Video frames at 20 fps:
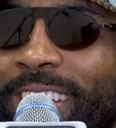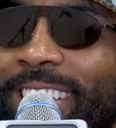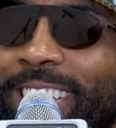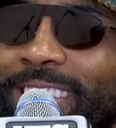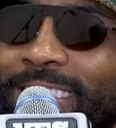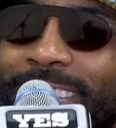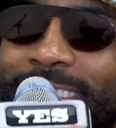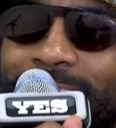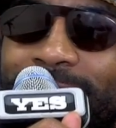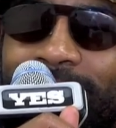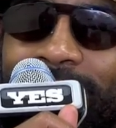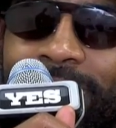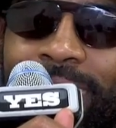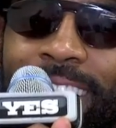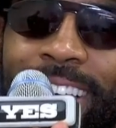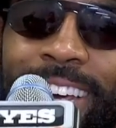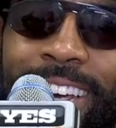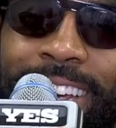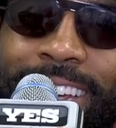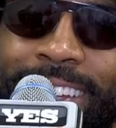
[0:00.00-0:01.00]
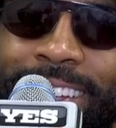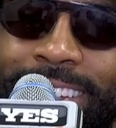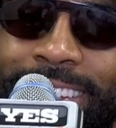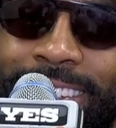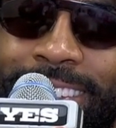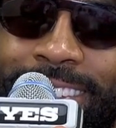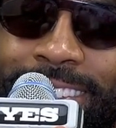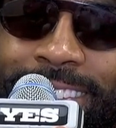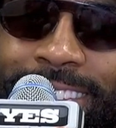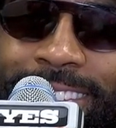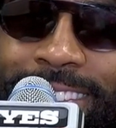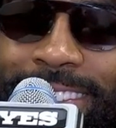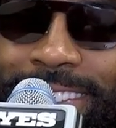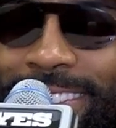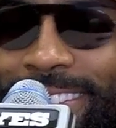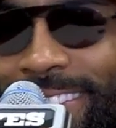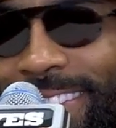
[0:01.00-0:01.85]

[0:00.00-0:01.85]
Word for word: This... Well, my point is, is this the